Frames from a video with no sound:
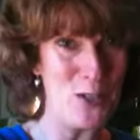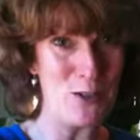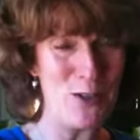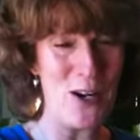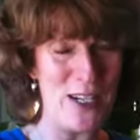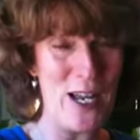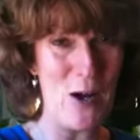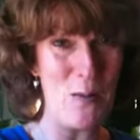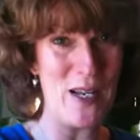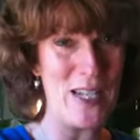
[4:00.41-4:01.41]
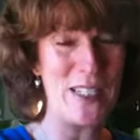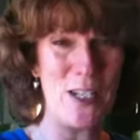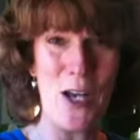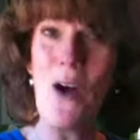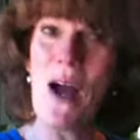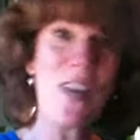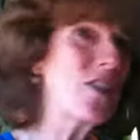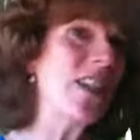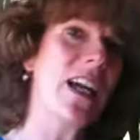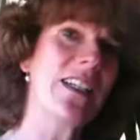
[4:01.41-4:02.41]
so they're trying to help me. And I said, no,
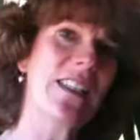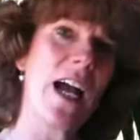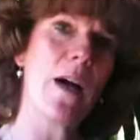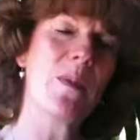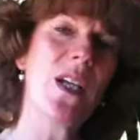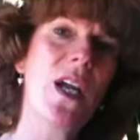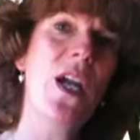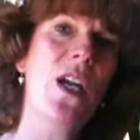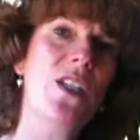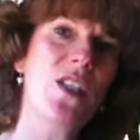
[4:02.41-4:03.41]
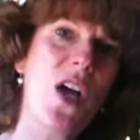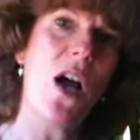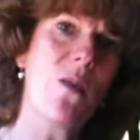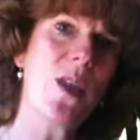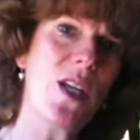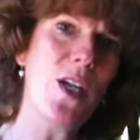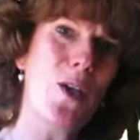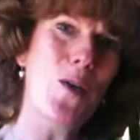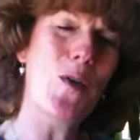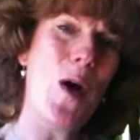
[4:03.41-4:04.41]
actually, I stopped to talk with
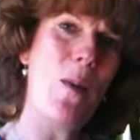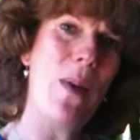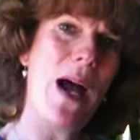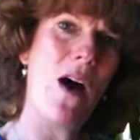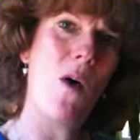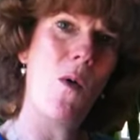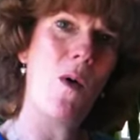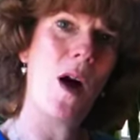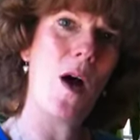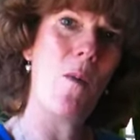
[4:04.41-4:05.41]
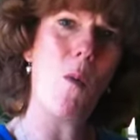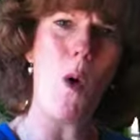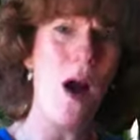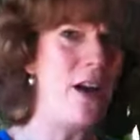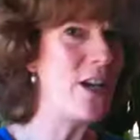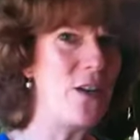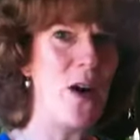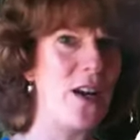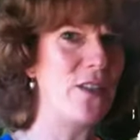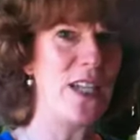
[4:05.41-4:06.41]
you about why are you
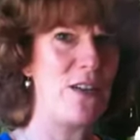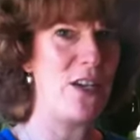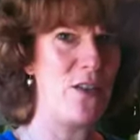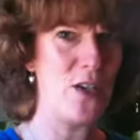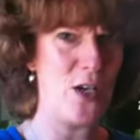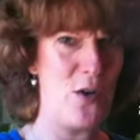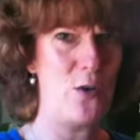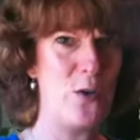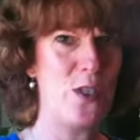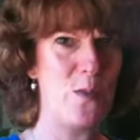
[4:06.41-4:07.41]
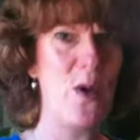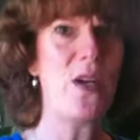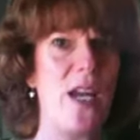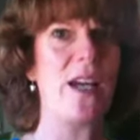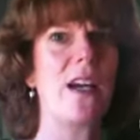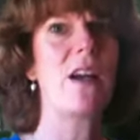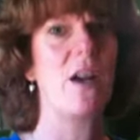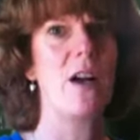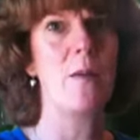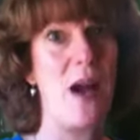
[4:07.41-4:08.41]
huddled out here in the cold smoking?
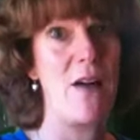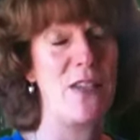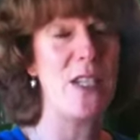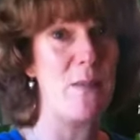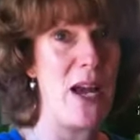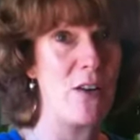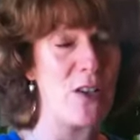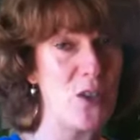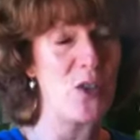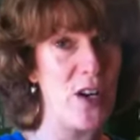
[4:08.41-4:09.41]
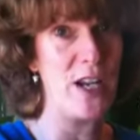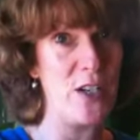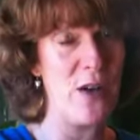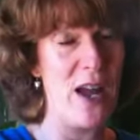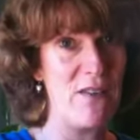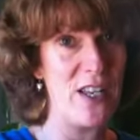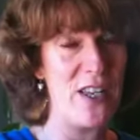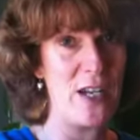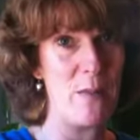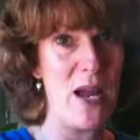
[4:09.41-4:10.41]
Obviously, background story, I knew
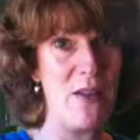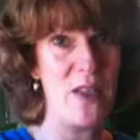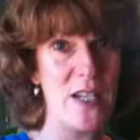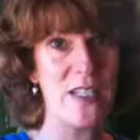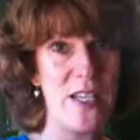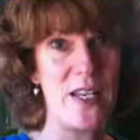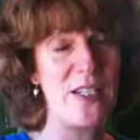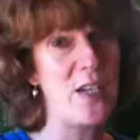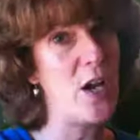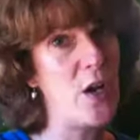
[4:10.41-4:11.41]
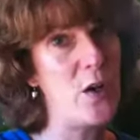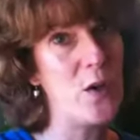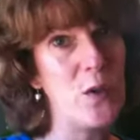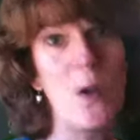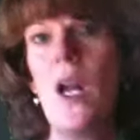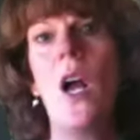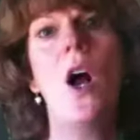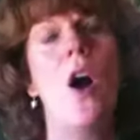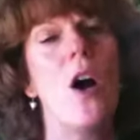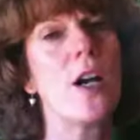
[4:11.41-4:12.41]
everything about this. And they said, oh,
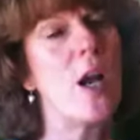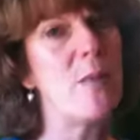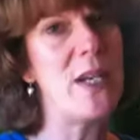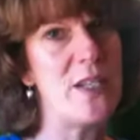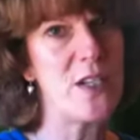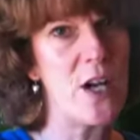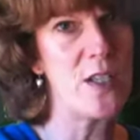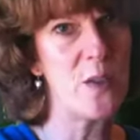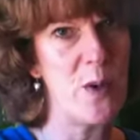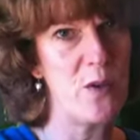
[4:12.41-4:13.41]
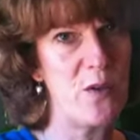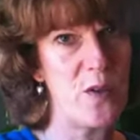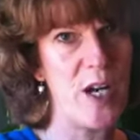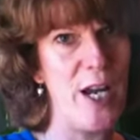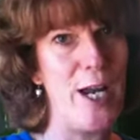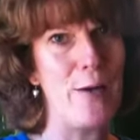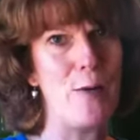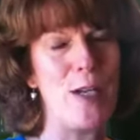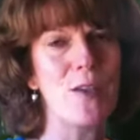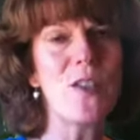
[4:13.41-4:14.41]
our company has gone smoke-free, and
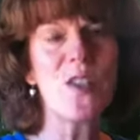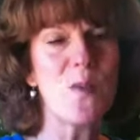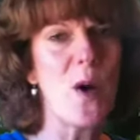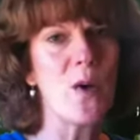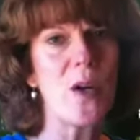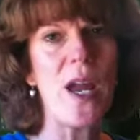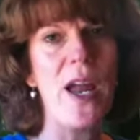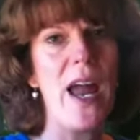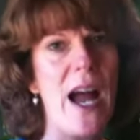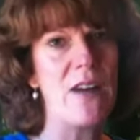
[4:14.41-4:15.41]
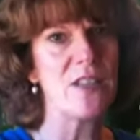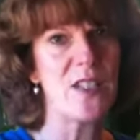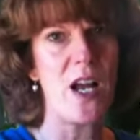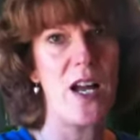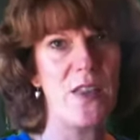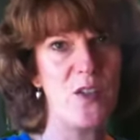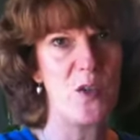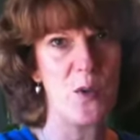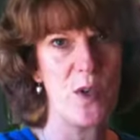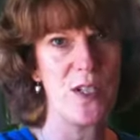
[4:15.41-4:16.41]
we used to smoke outside the
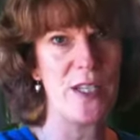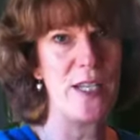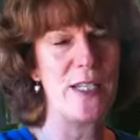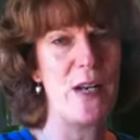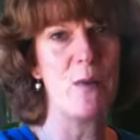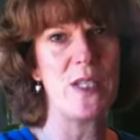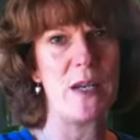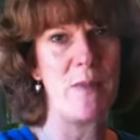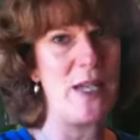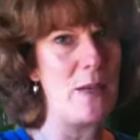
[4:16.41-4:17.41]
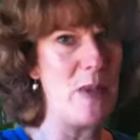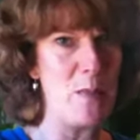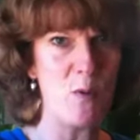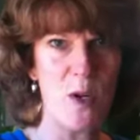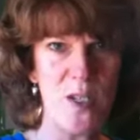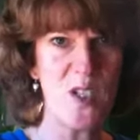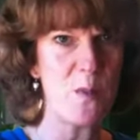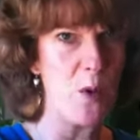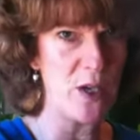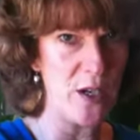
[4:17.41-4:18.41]
doors, and they said it was like making people run a
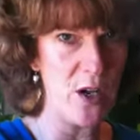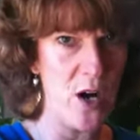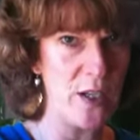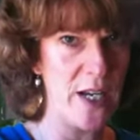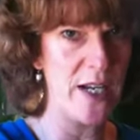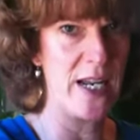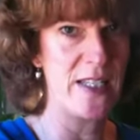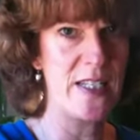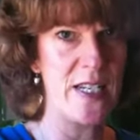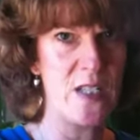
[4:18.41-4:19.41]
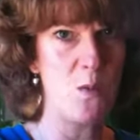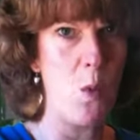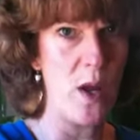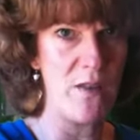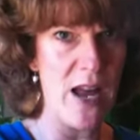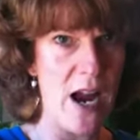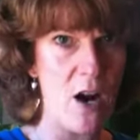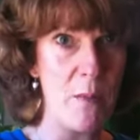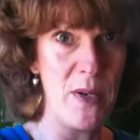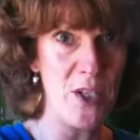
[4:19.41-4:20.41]
smoking gauntlet. And since one of
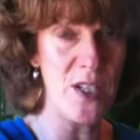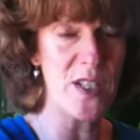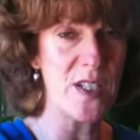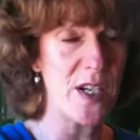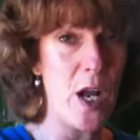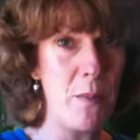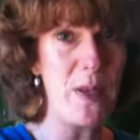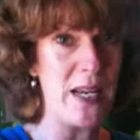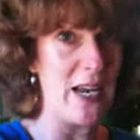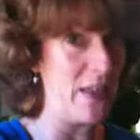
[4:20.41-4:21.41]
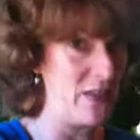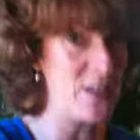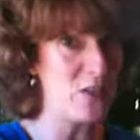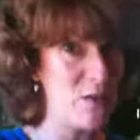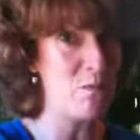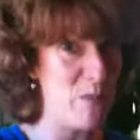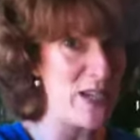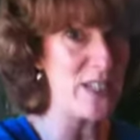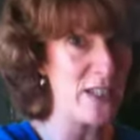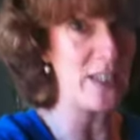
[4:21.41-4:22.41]
our missions as a company, and these are
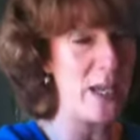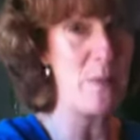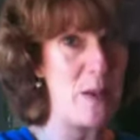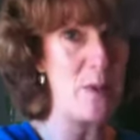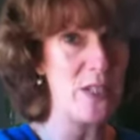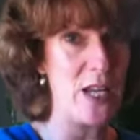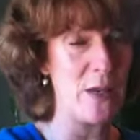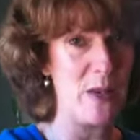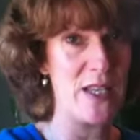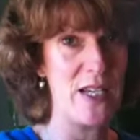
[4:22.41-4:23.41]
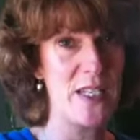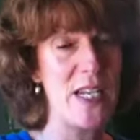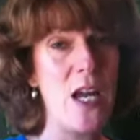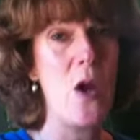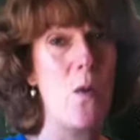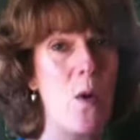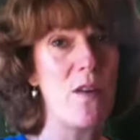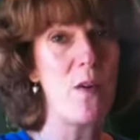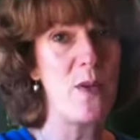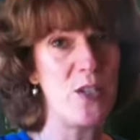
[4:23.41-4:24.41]
basically lay people telling me this, one
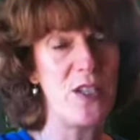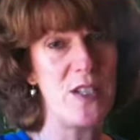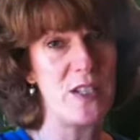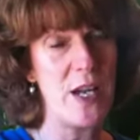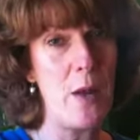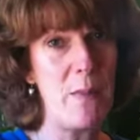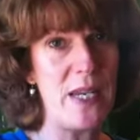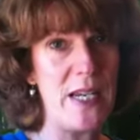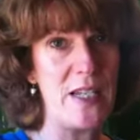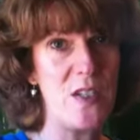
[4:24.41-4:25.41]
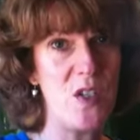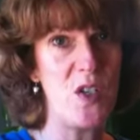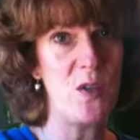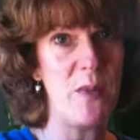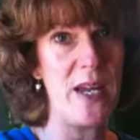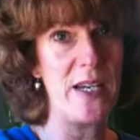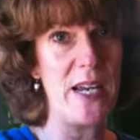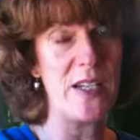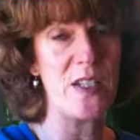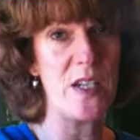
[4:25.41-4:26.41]
of our missions as a company is to make
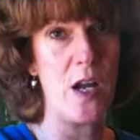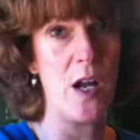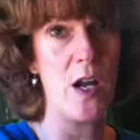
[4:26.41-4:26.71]
as